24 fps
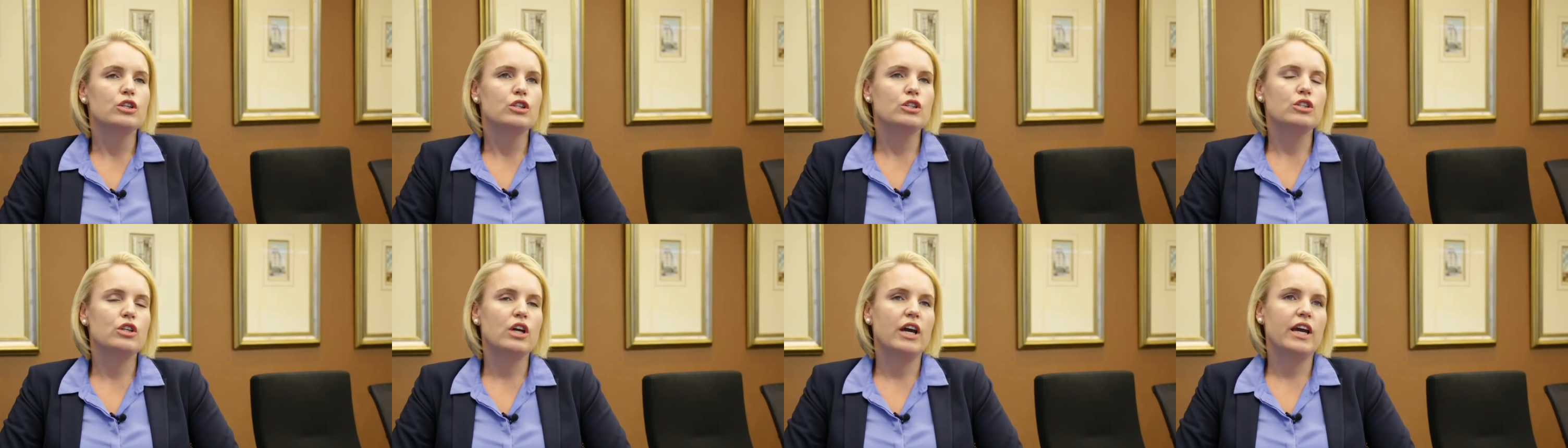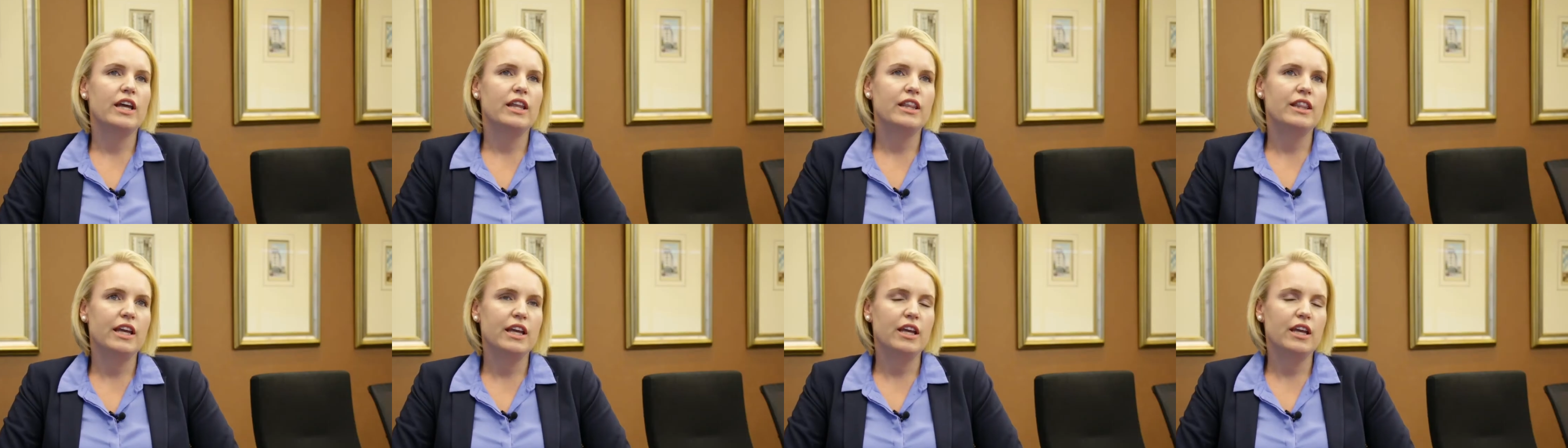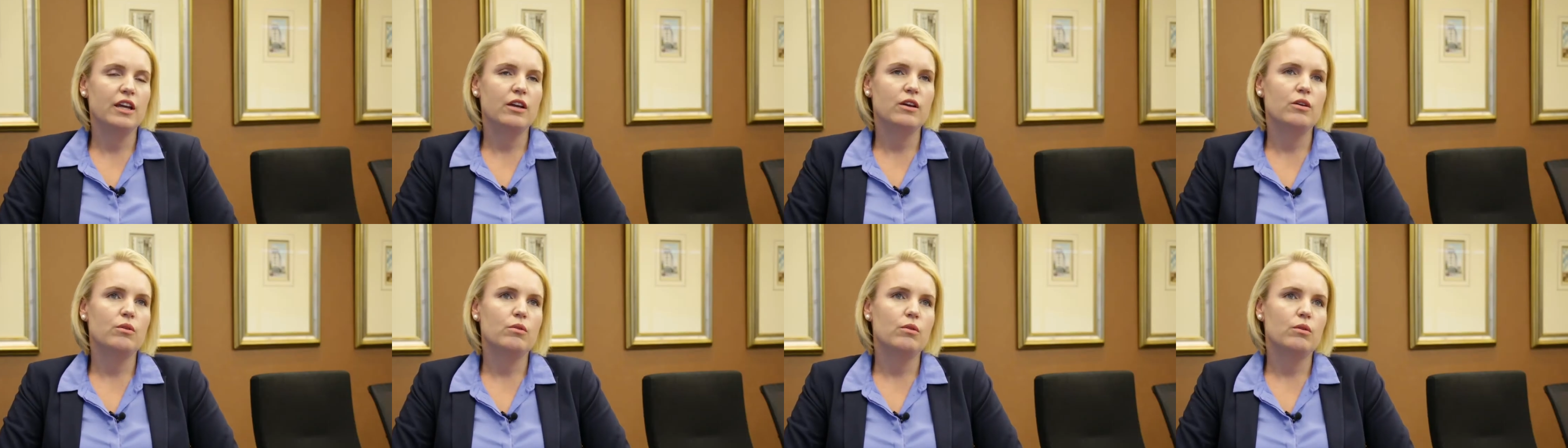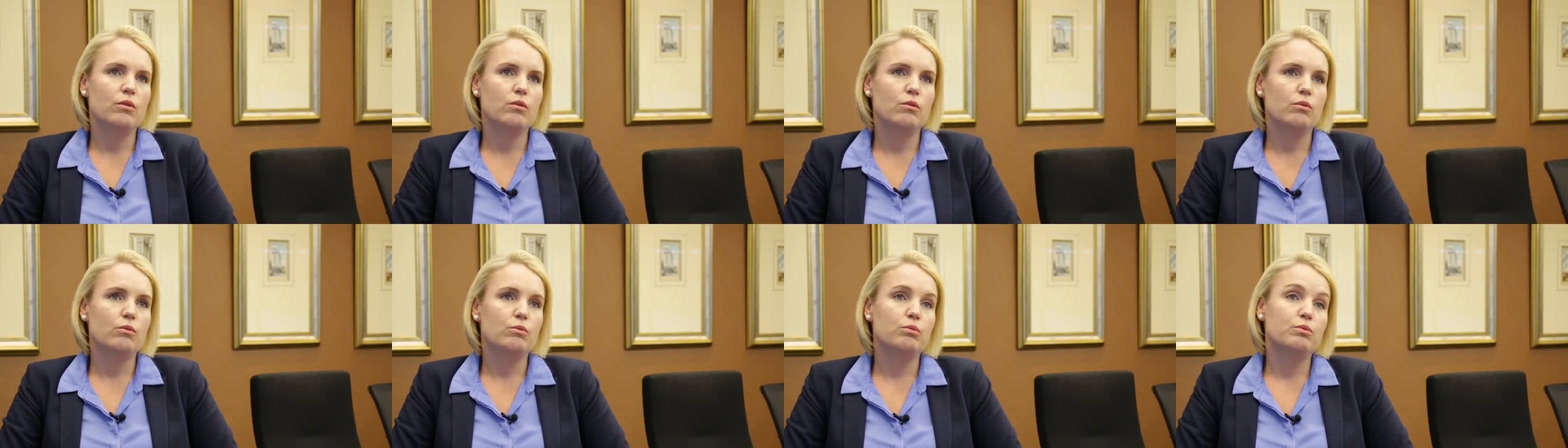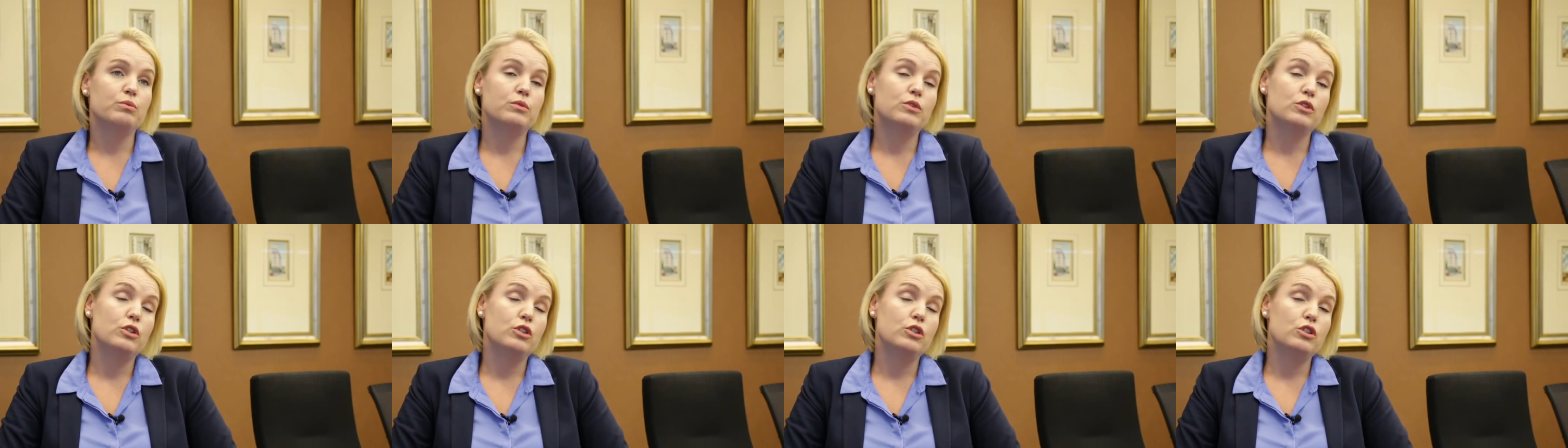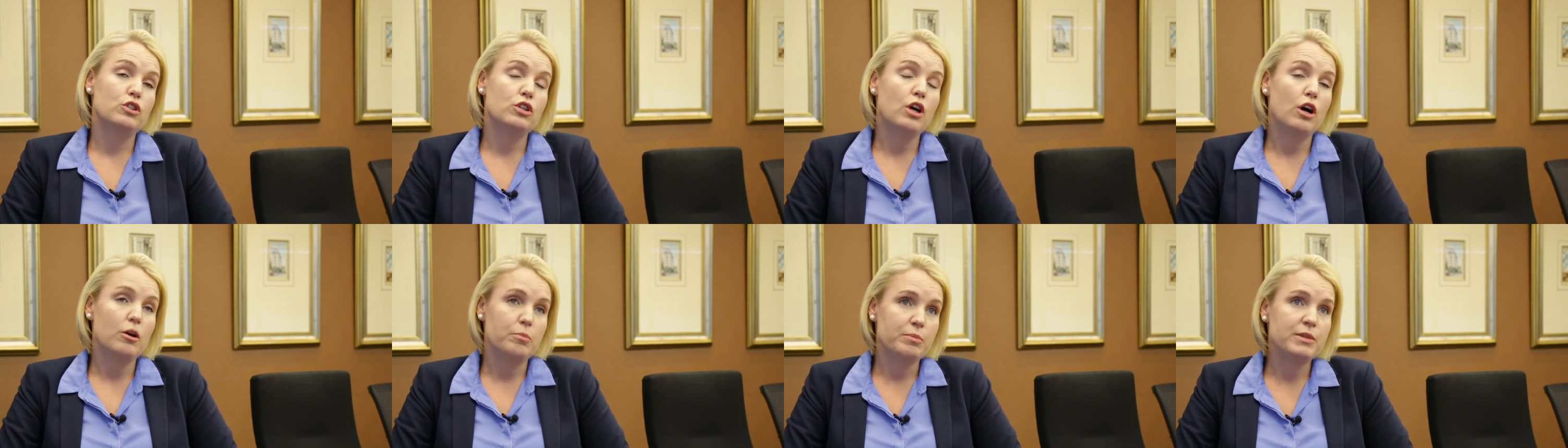So I think to
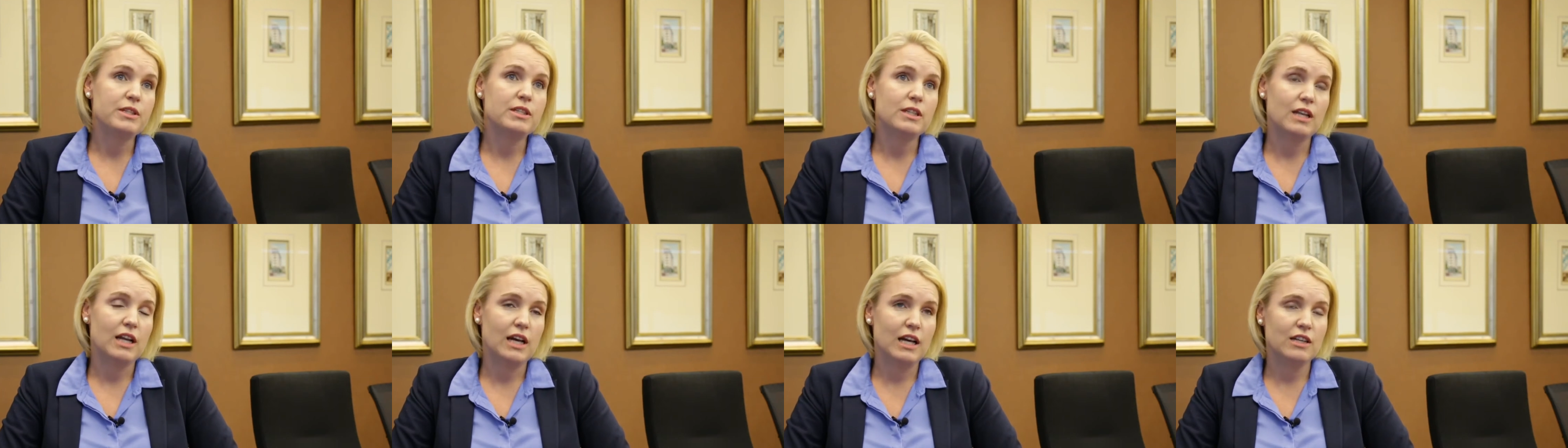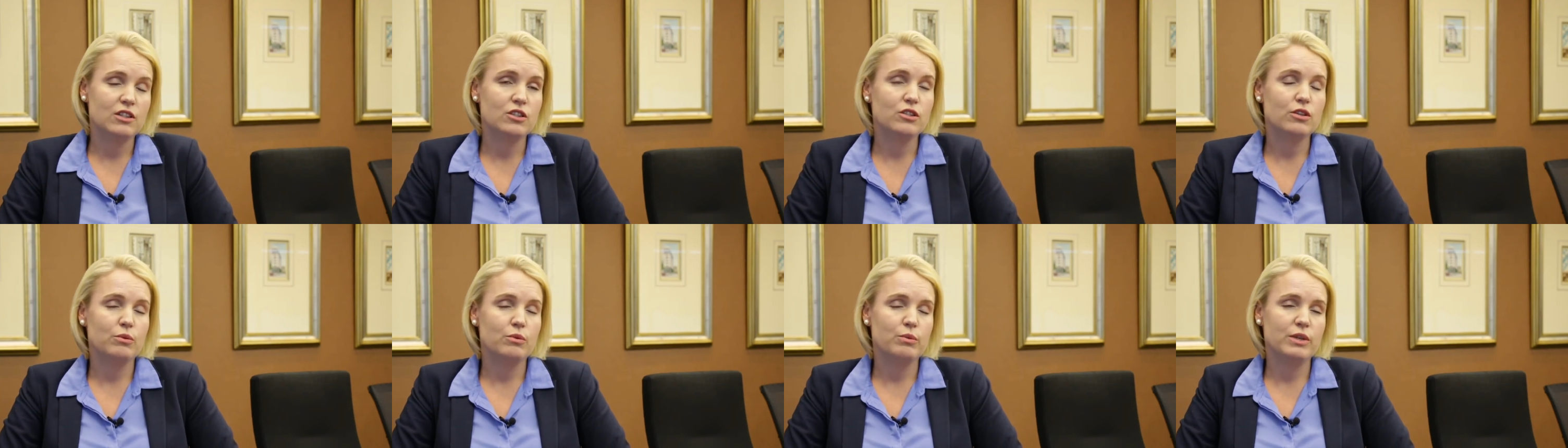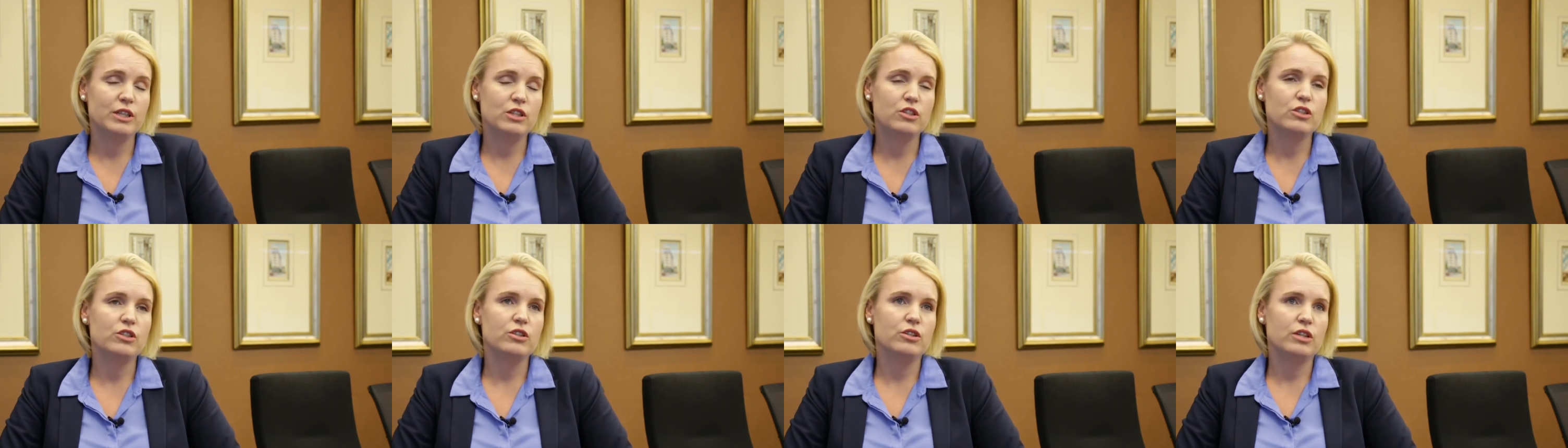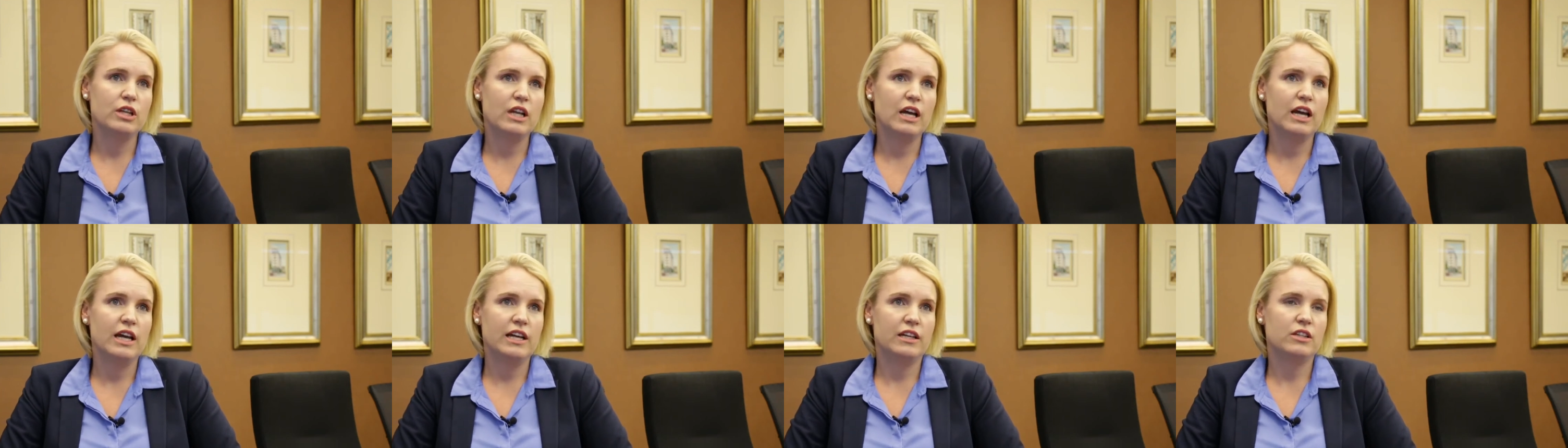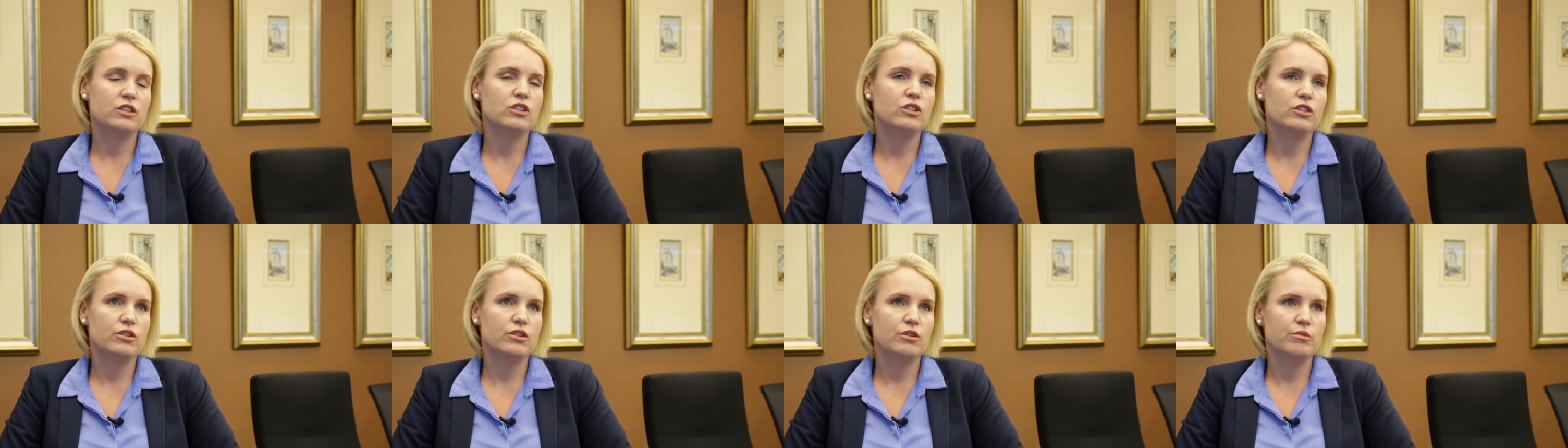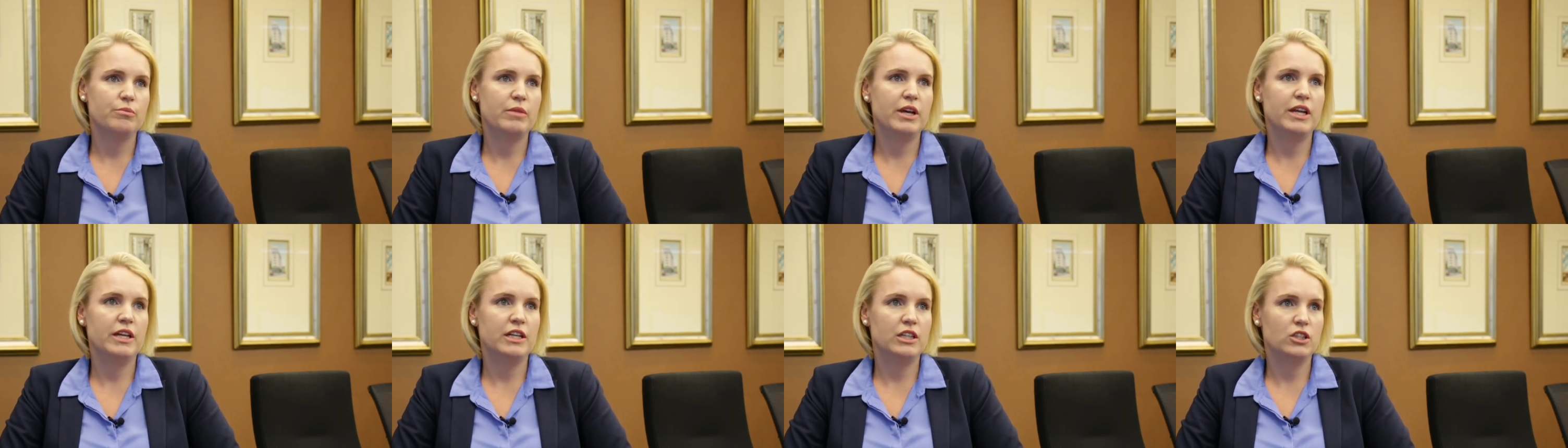top slice, so we do like to
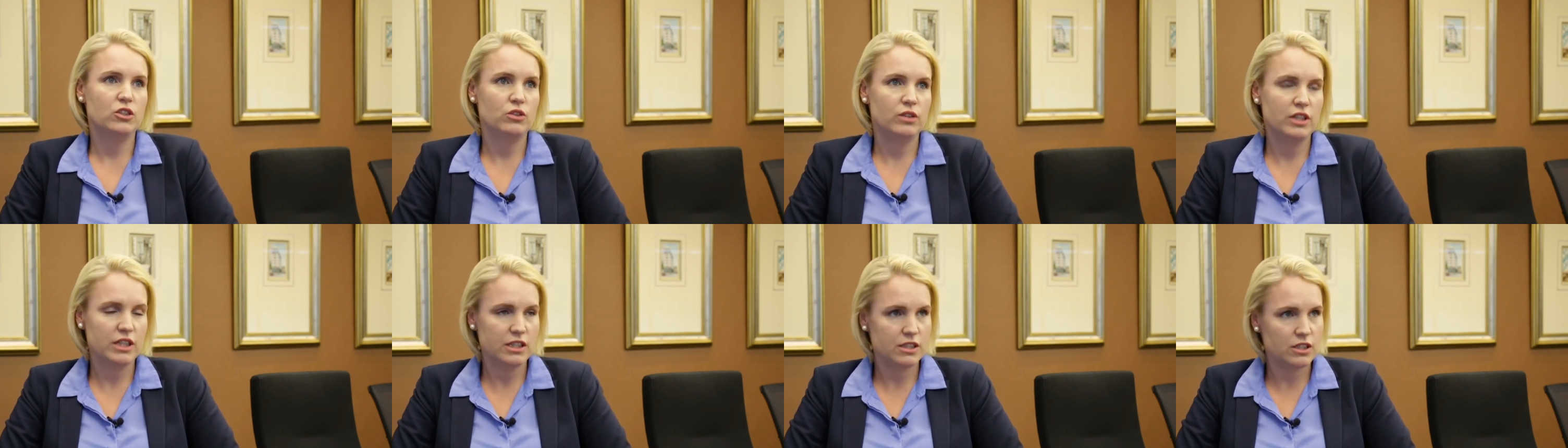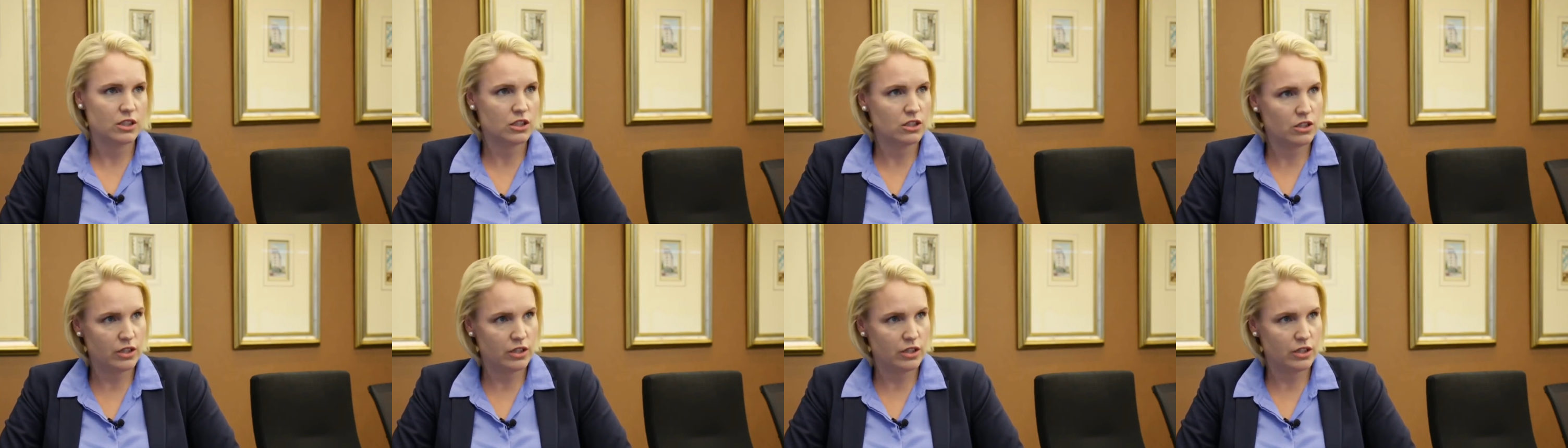manage risk.